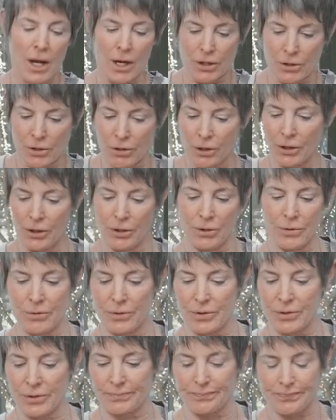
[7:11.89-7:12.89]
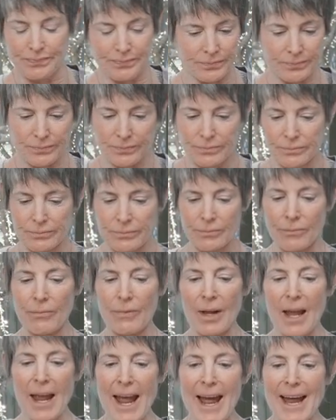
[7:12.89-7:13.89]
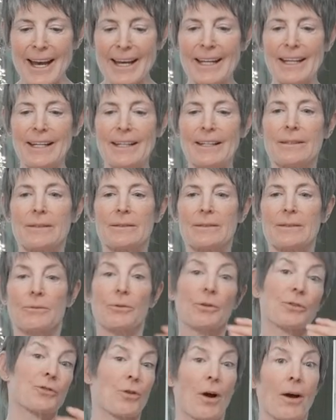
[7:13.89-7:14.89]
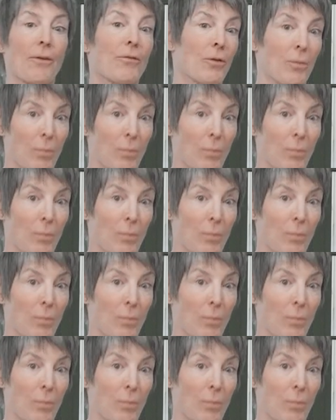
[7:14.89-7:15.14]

You can use any, well, trifle